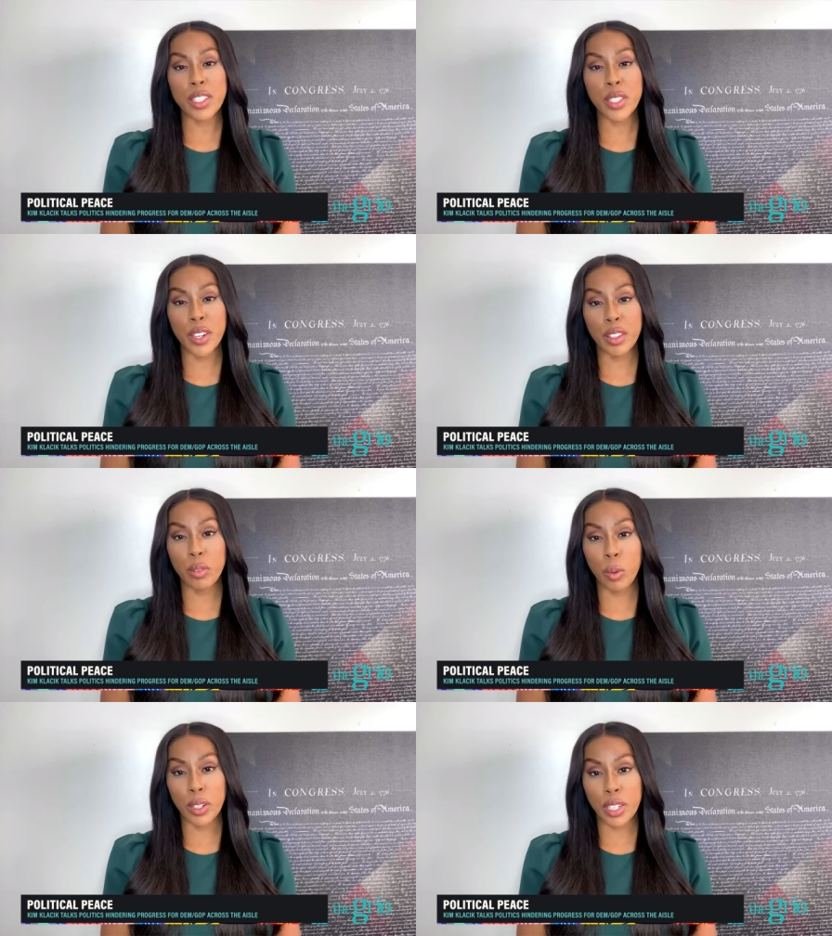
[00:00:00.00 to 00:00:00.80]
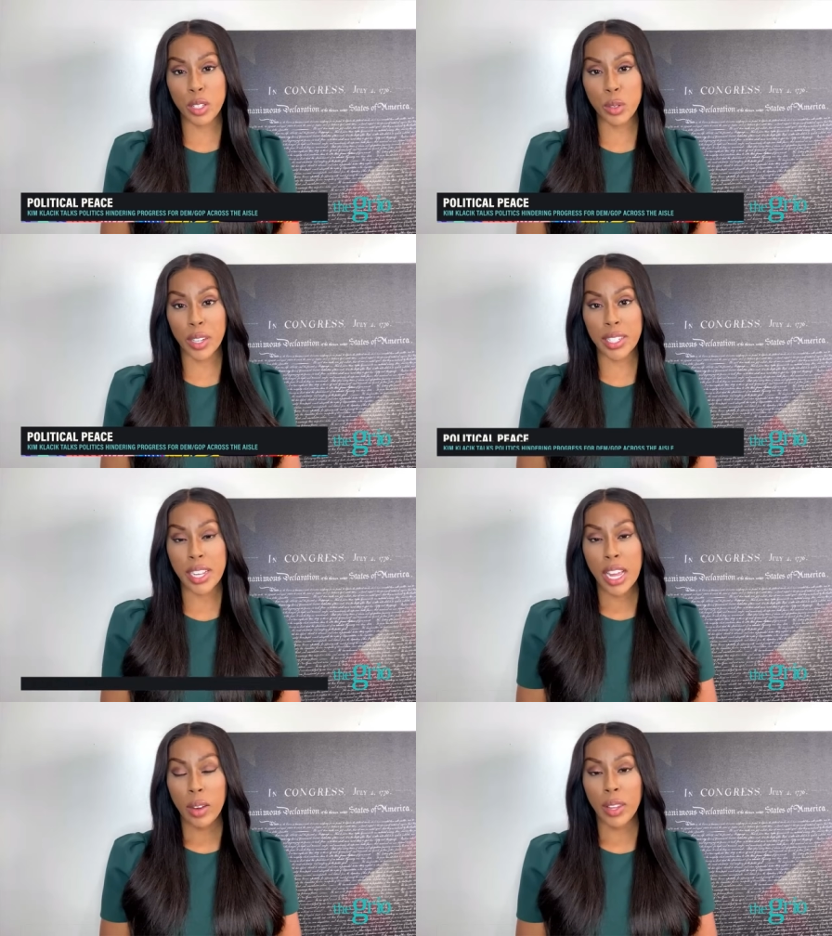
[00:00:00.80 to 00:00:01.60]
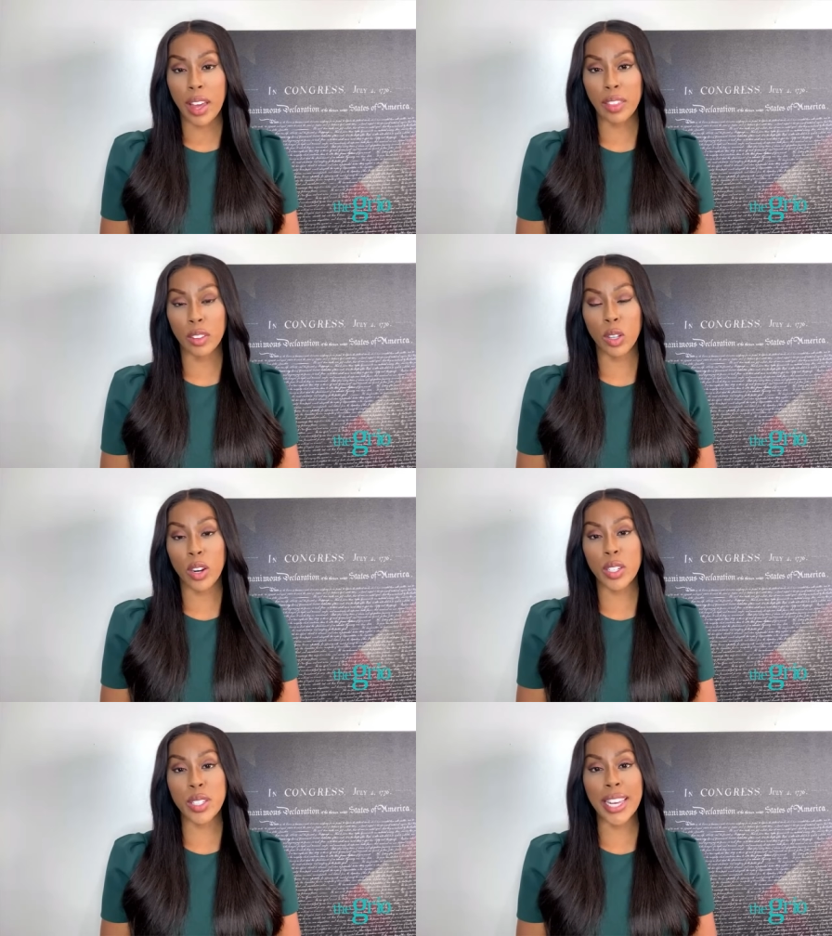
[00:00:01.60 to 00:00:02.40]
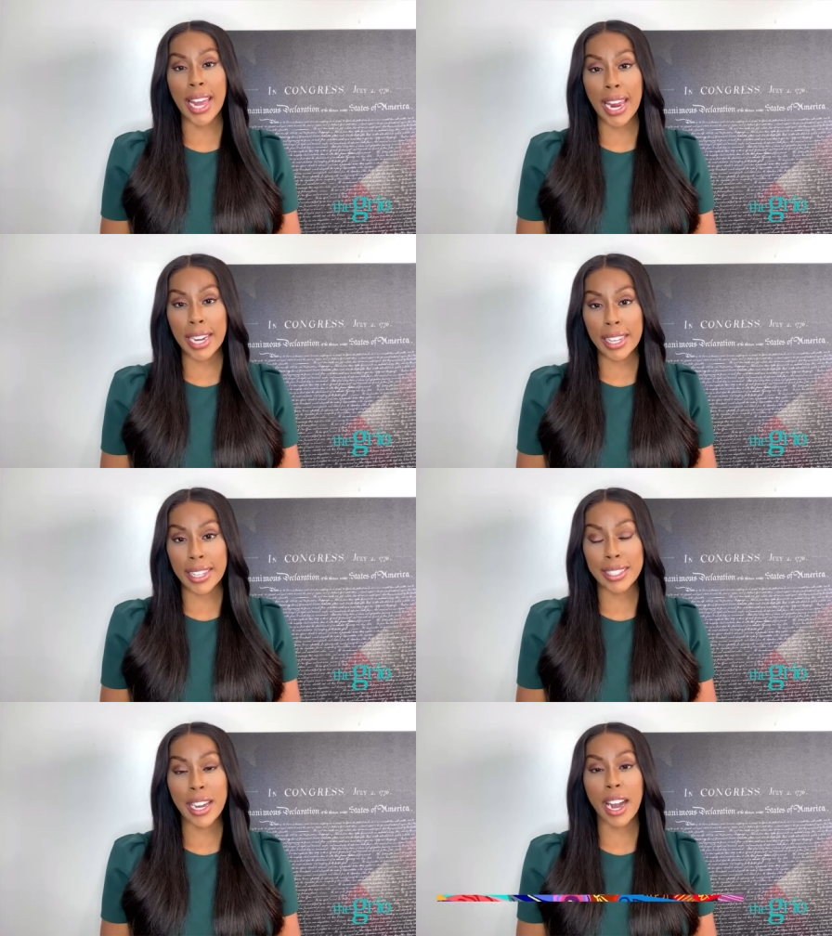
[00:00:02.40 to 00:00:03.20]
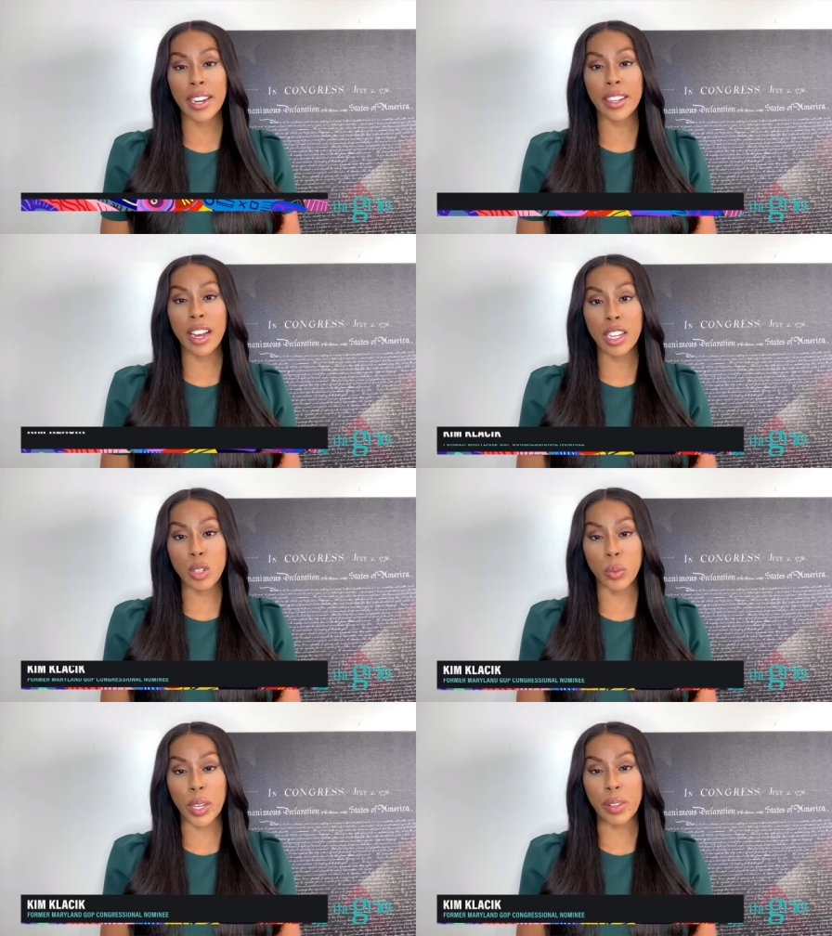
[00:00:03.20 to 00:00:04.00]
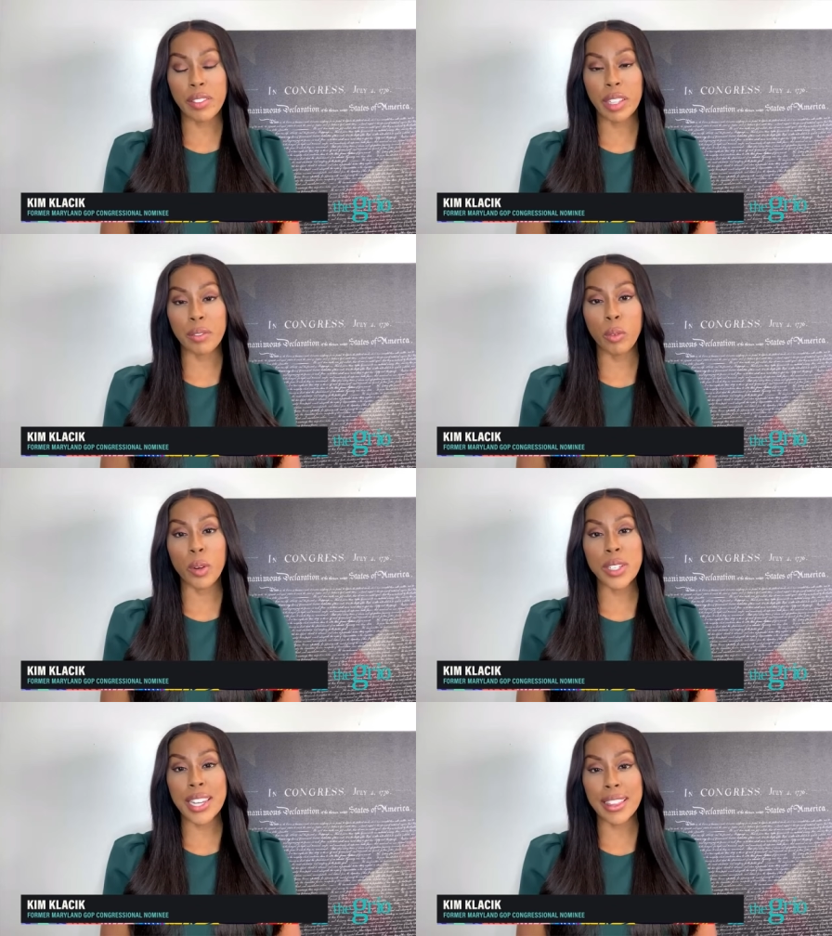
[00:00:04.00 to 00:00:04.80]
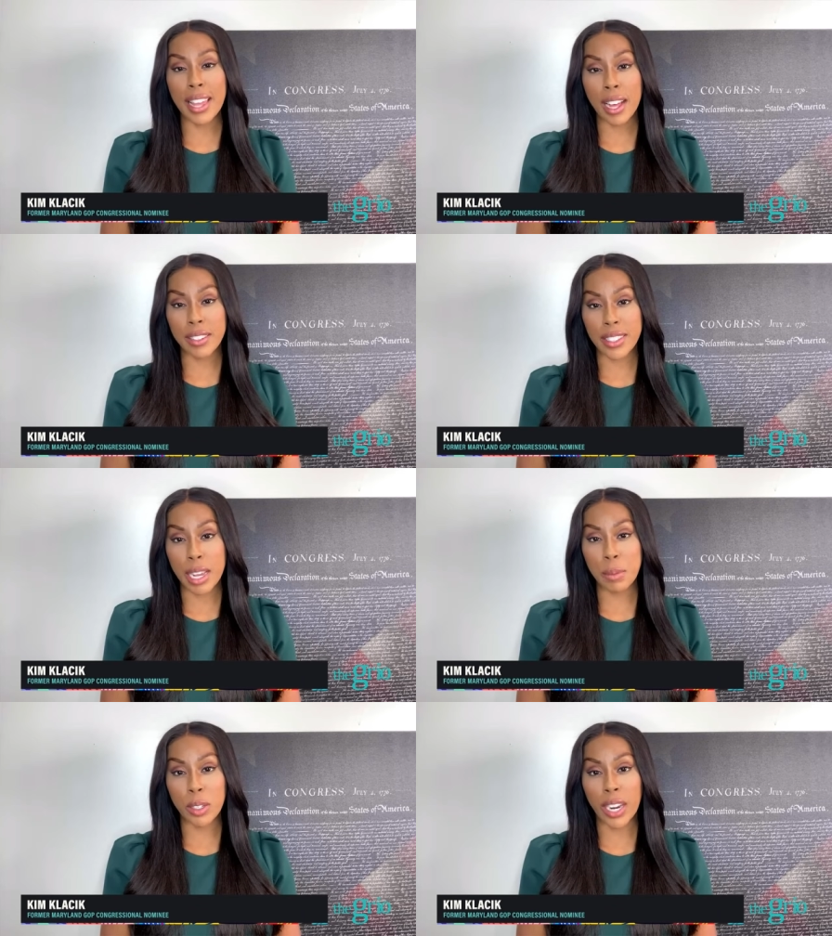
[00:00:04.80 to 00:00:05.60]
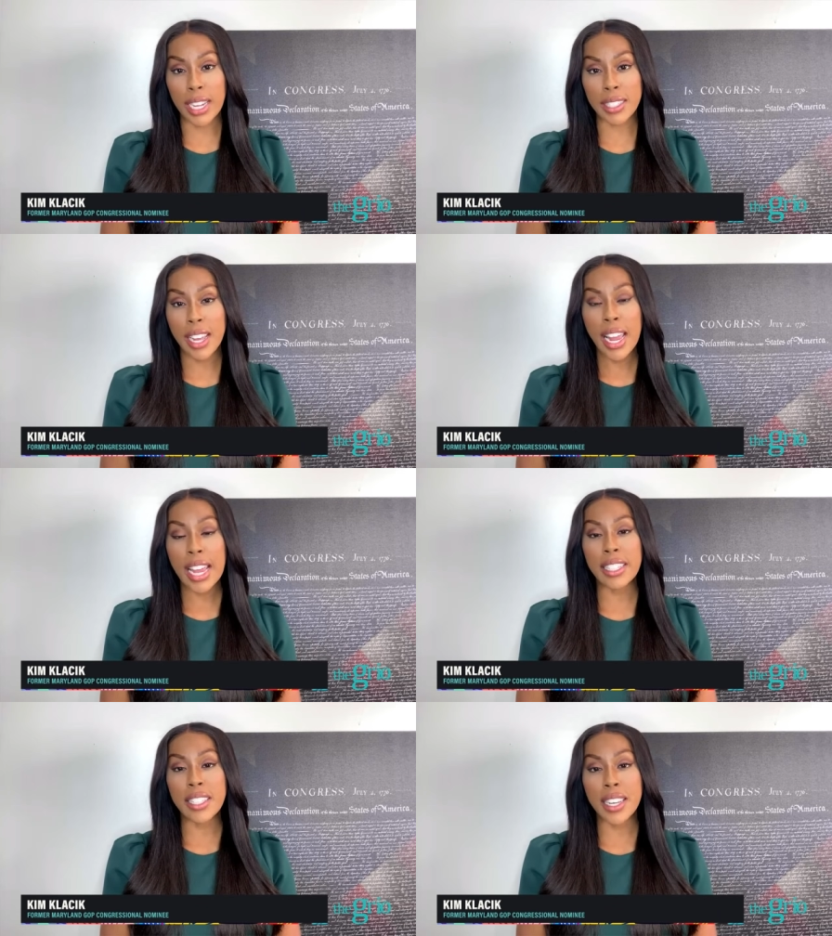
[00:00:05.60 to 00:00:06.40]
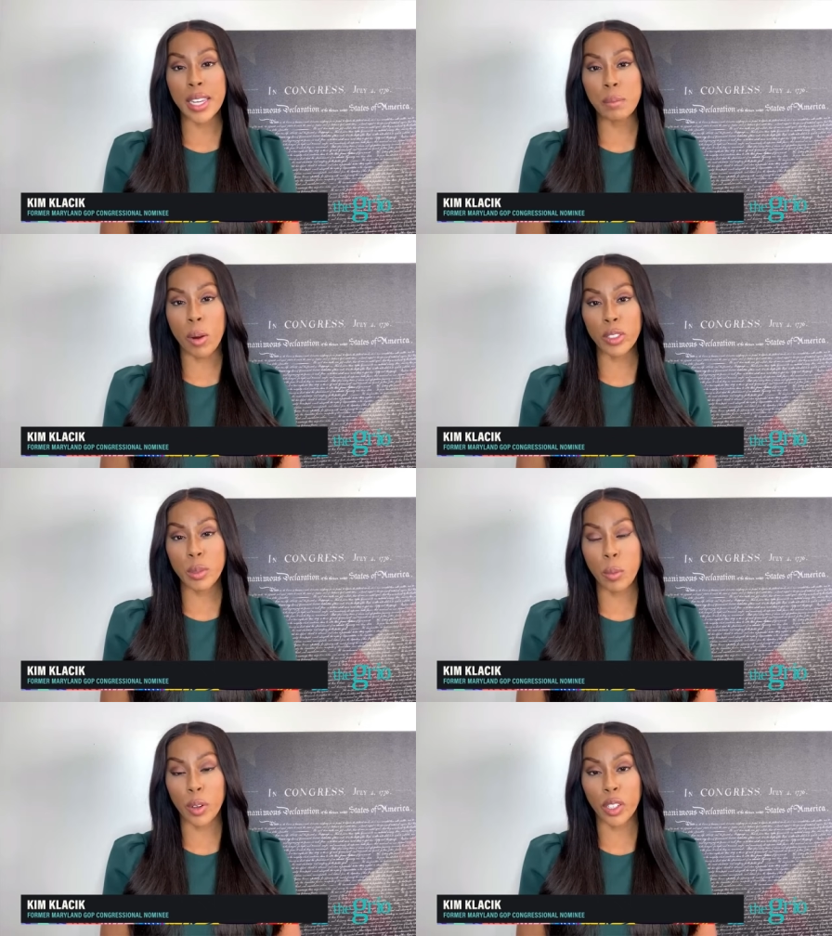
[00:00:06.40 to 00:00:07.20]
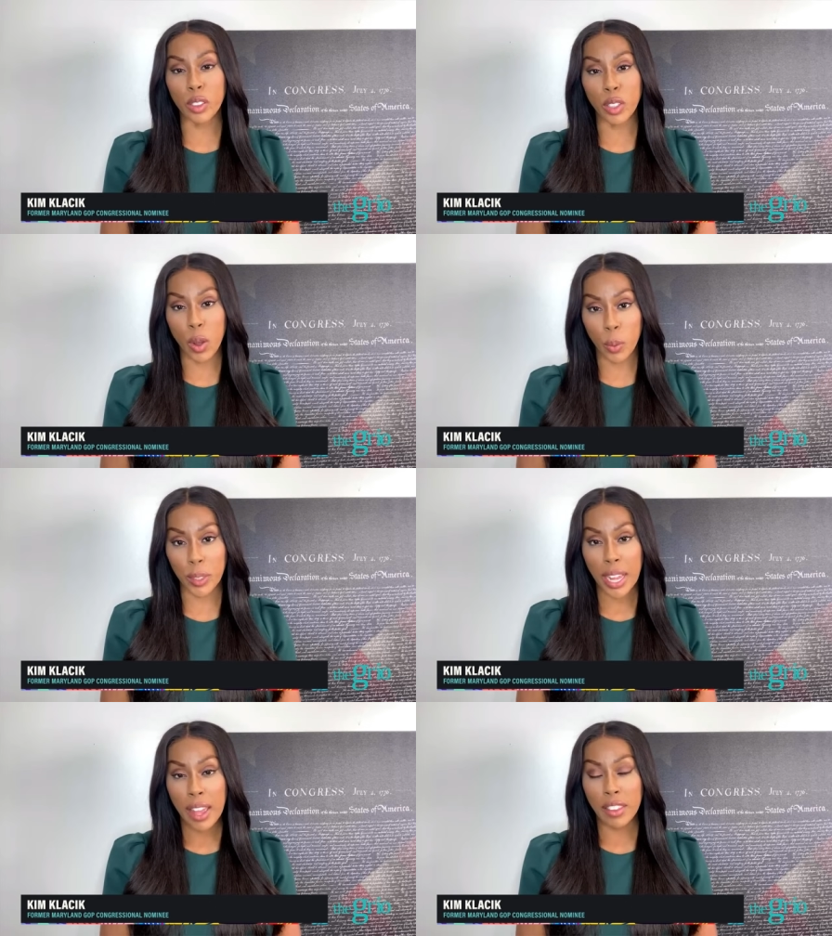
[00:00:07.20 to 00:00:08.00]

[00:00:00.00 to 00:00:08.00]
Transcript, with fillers: plus 34 district. We got the largest gain in the entire country. We flipped 14,000 Democrats in the city of Baltimore alone.